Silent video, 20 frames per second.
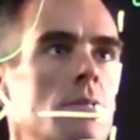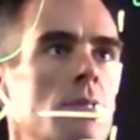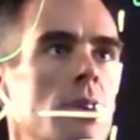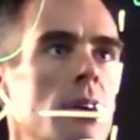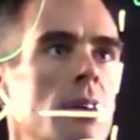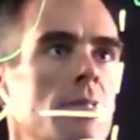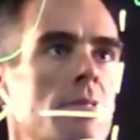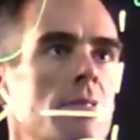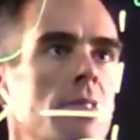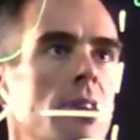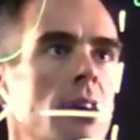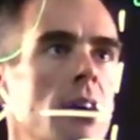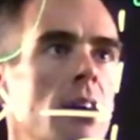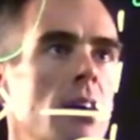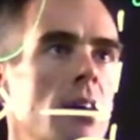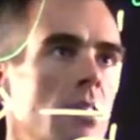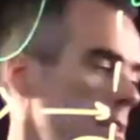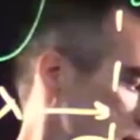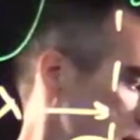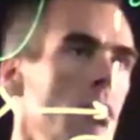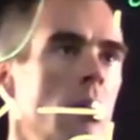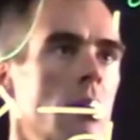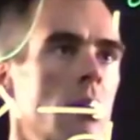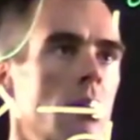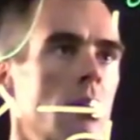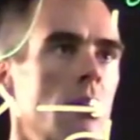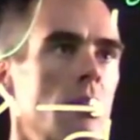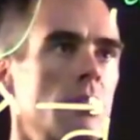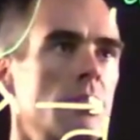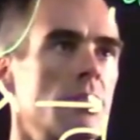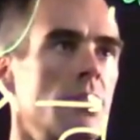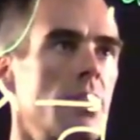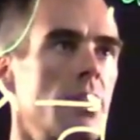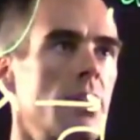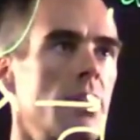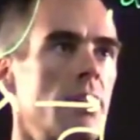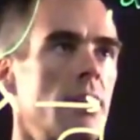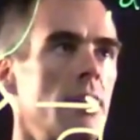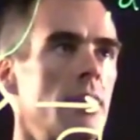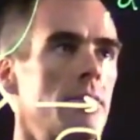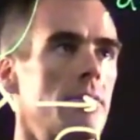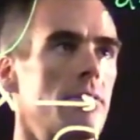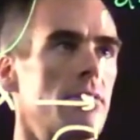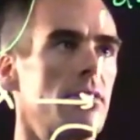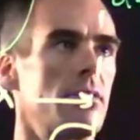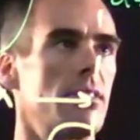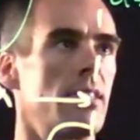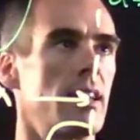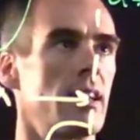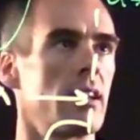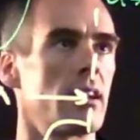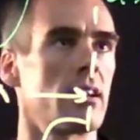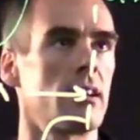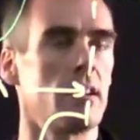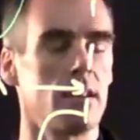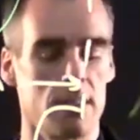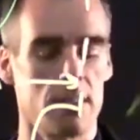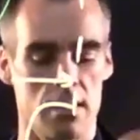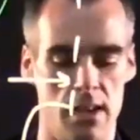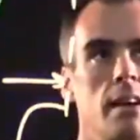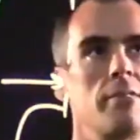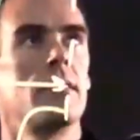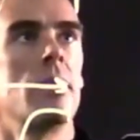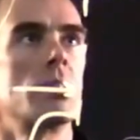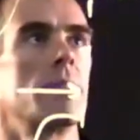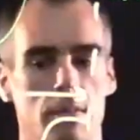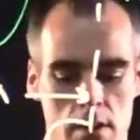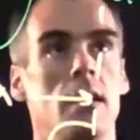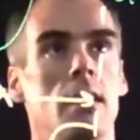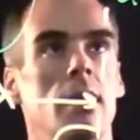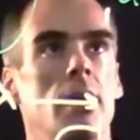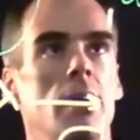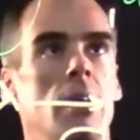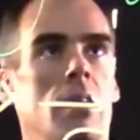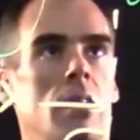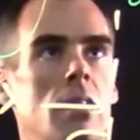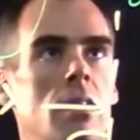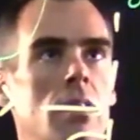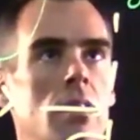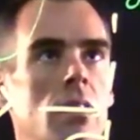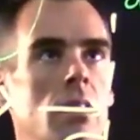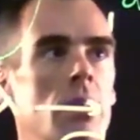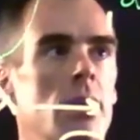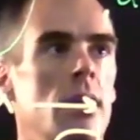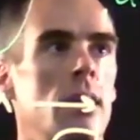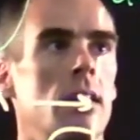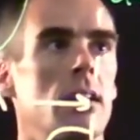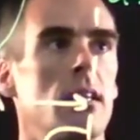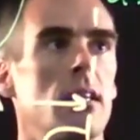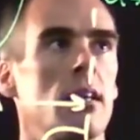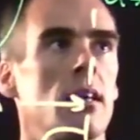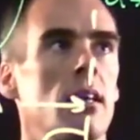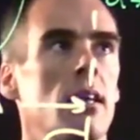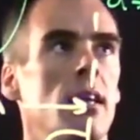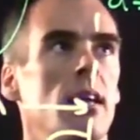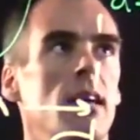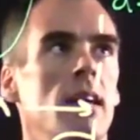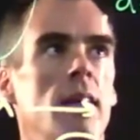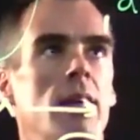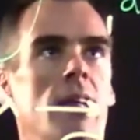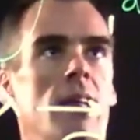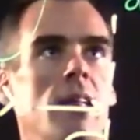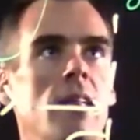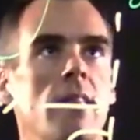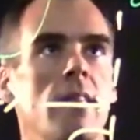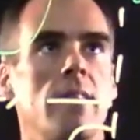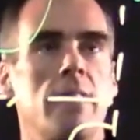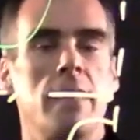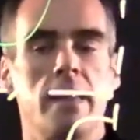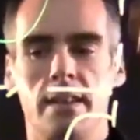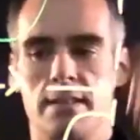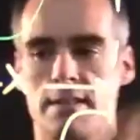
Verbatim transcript: F naught cosine of theta. And this